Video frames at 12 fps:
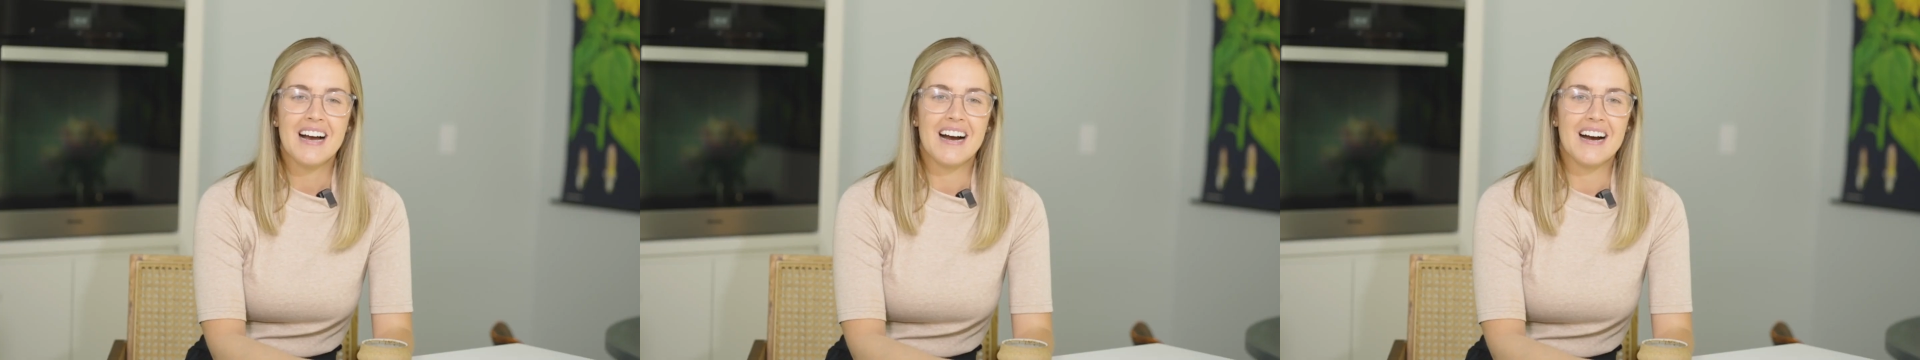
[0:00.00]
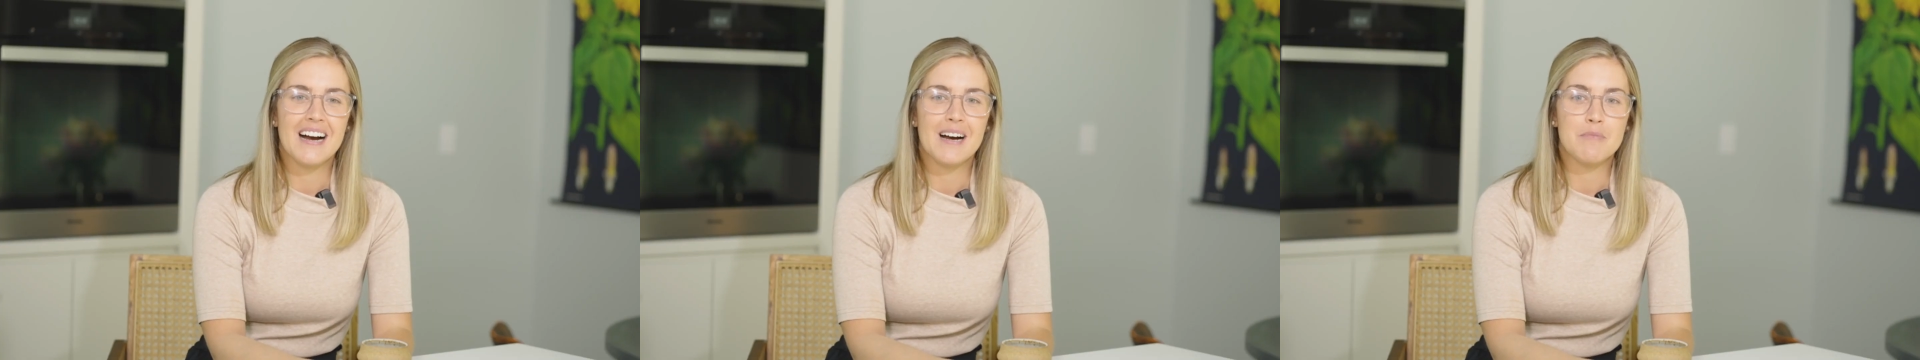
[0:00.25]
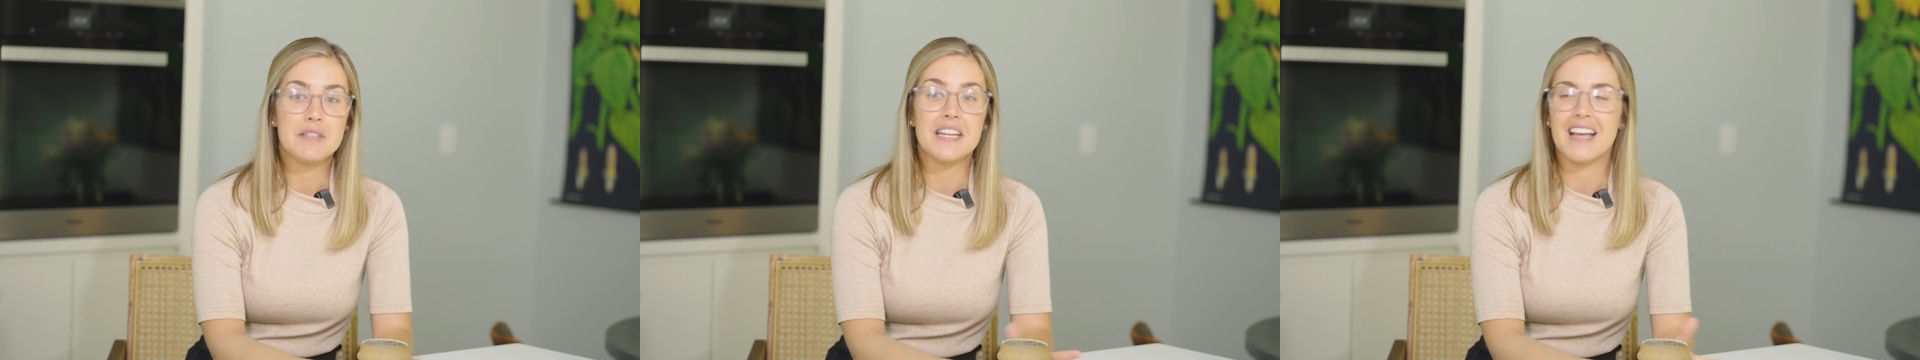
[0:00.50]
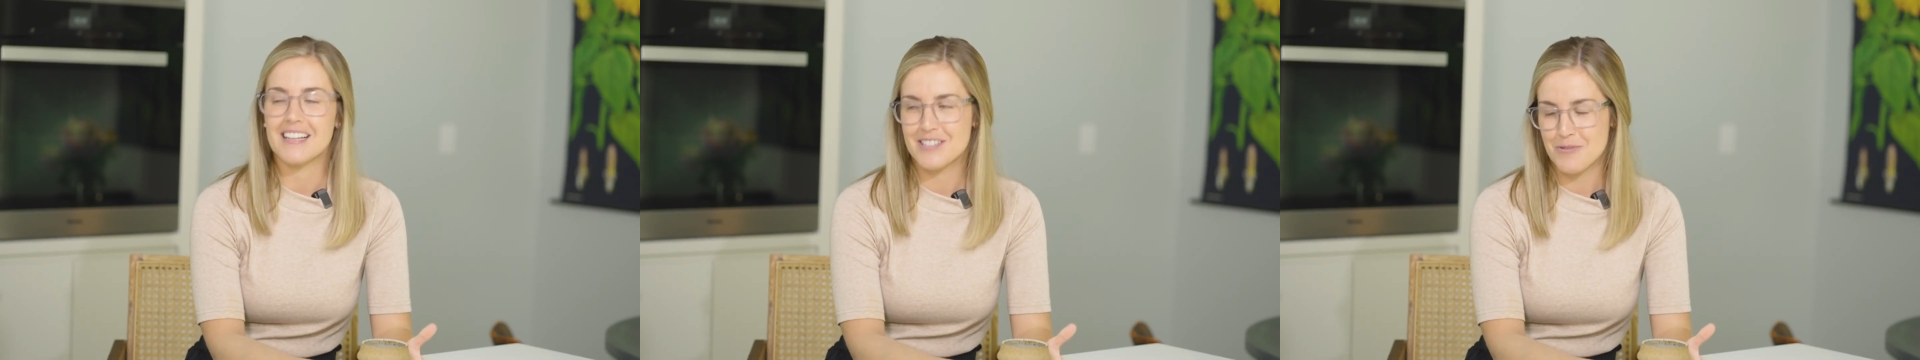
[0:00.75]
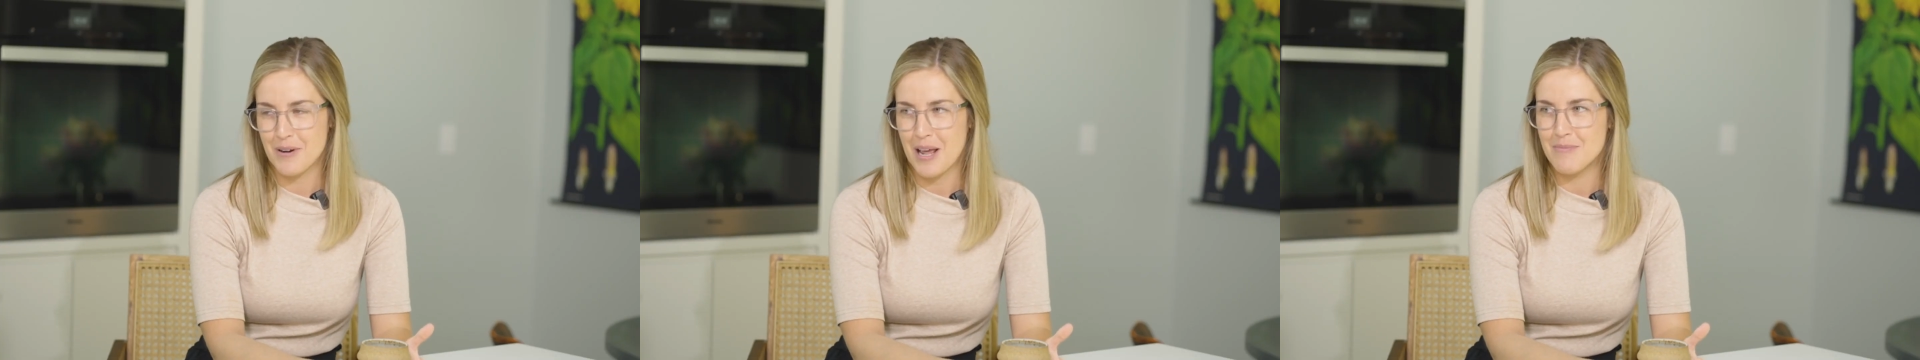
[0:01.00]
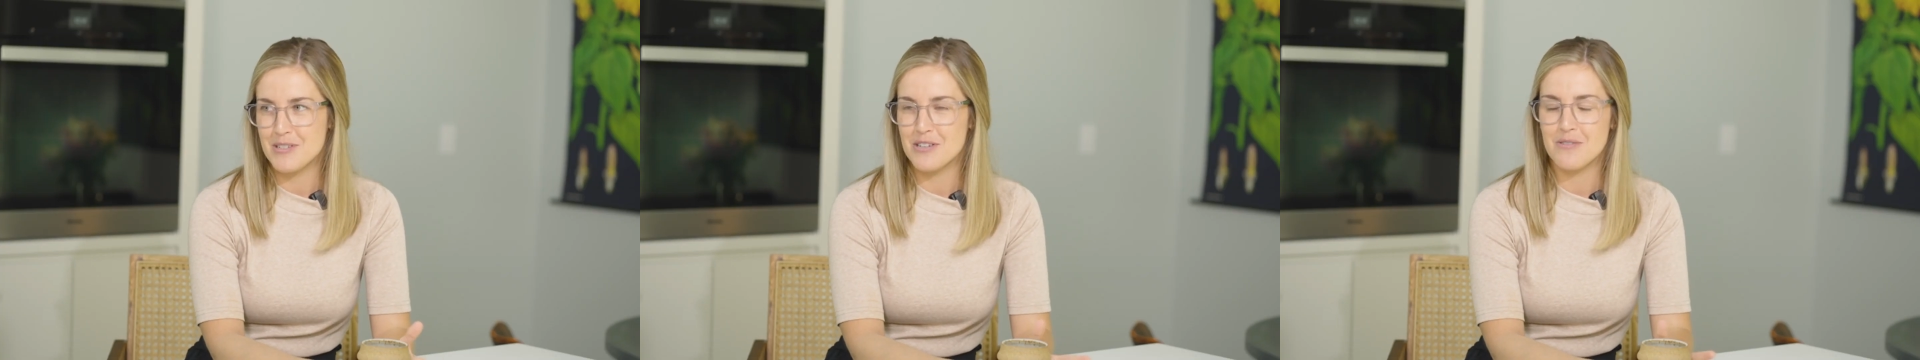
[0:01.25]
Dance when
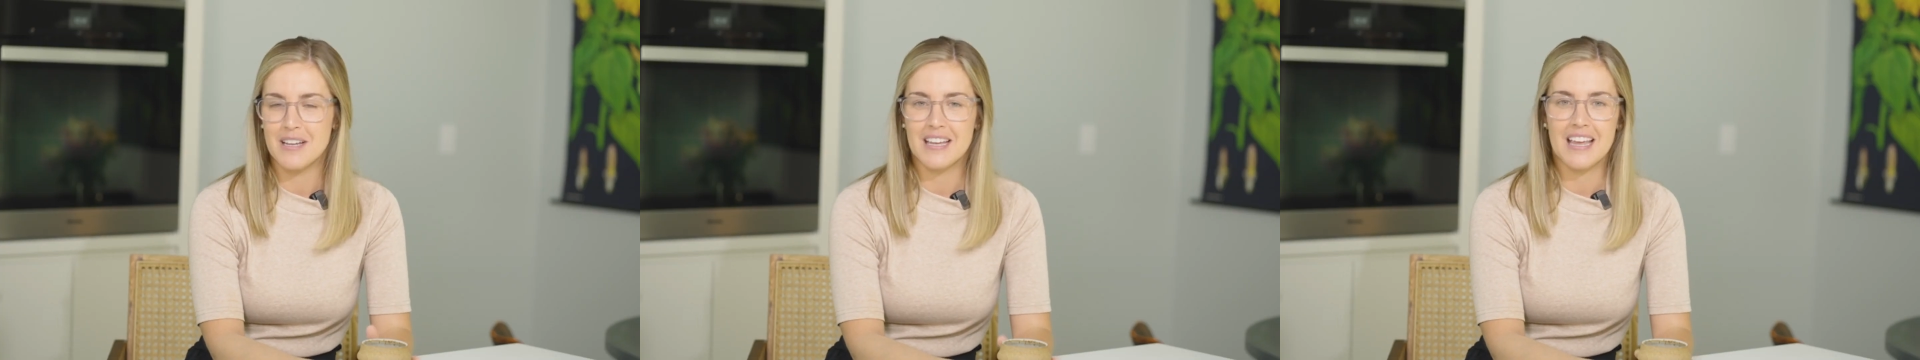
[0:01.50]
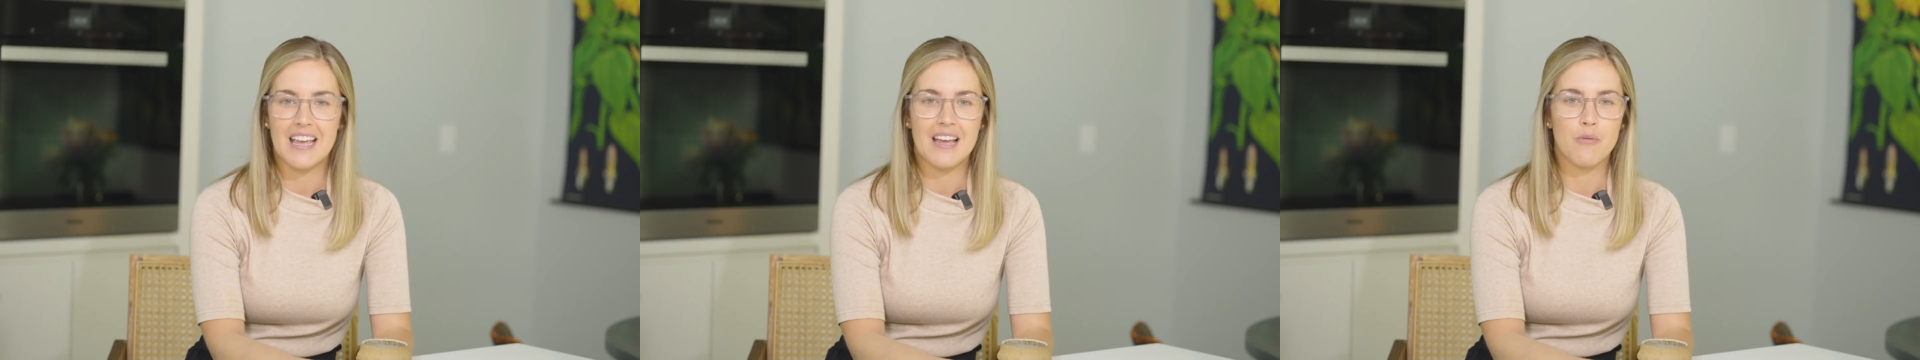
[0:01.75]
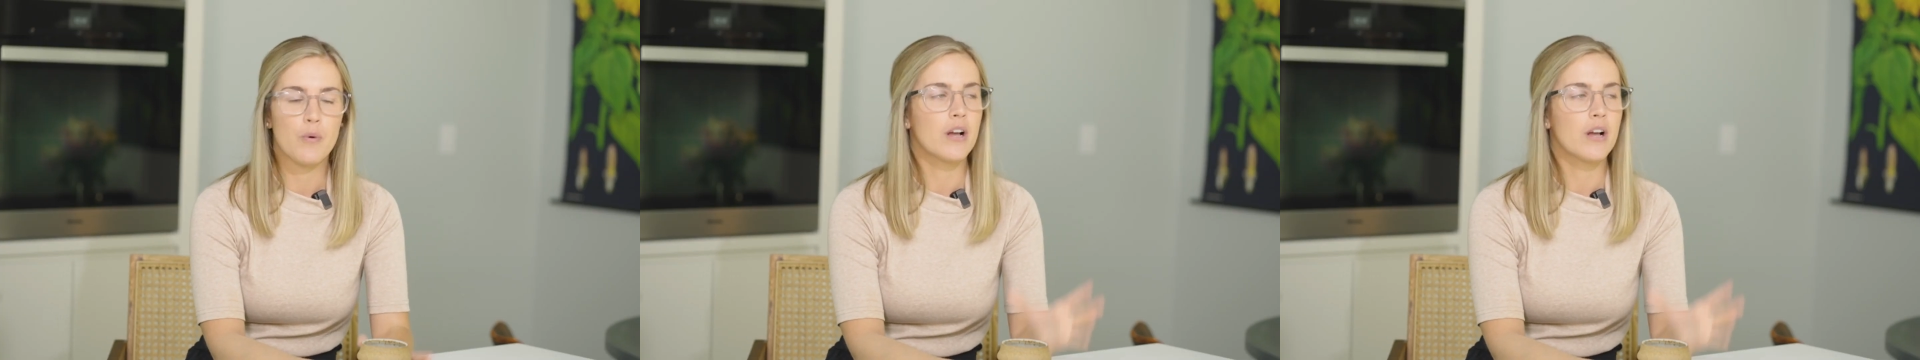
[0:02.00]
I'm doing it,